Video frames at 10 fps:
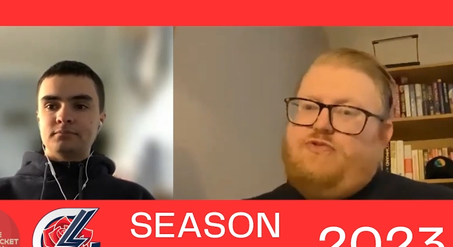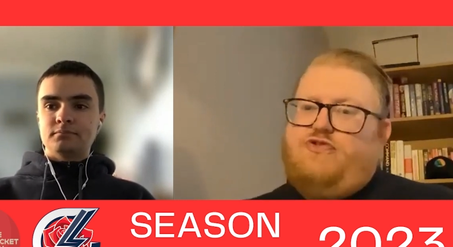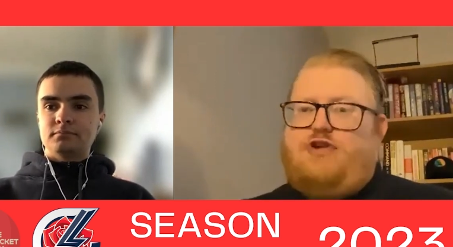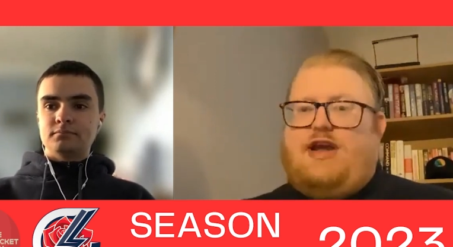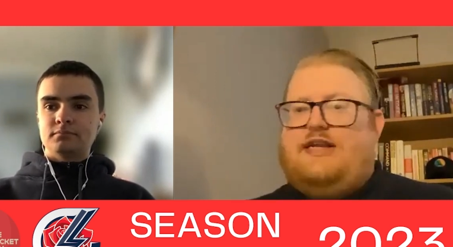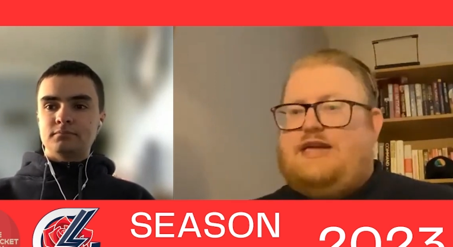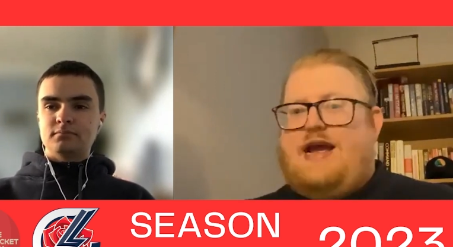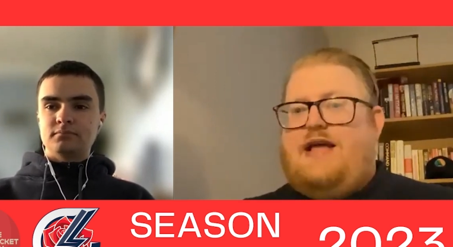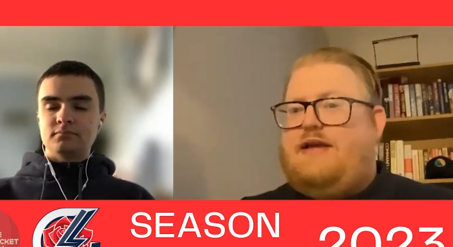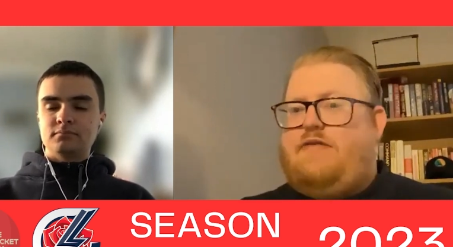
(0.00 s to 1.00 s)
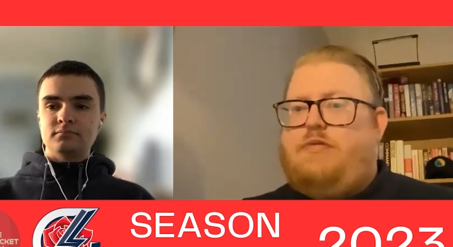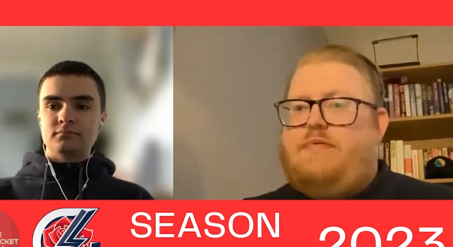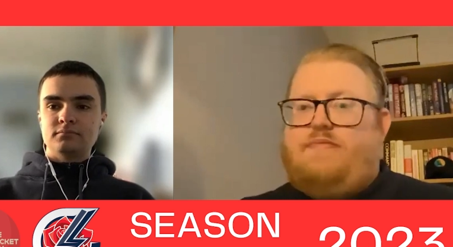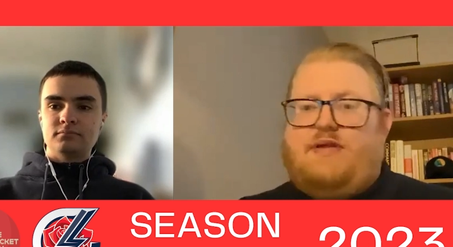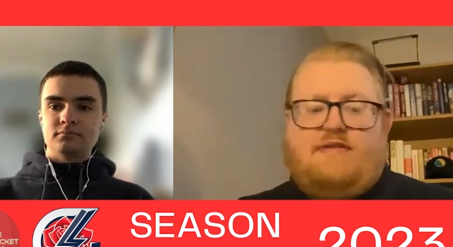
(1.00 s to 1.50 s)
Speaker 1: strange how the groups
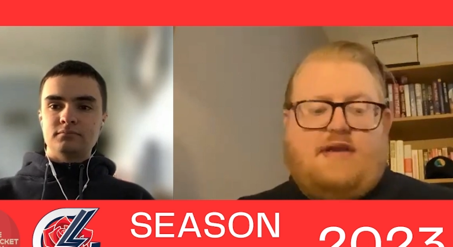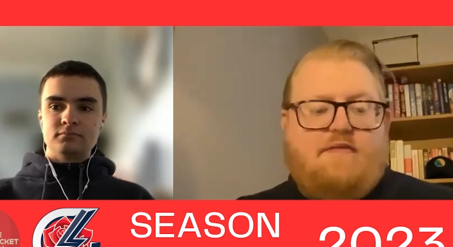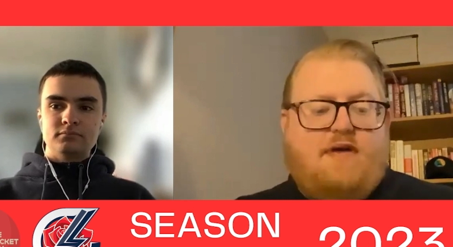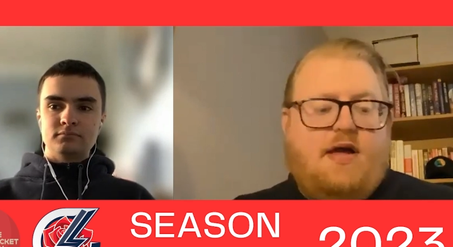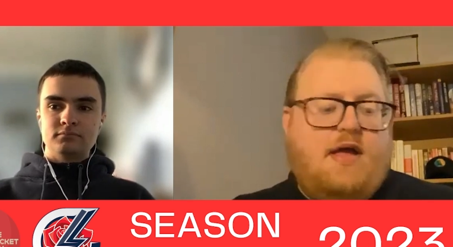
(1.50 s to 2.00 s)
were run together.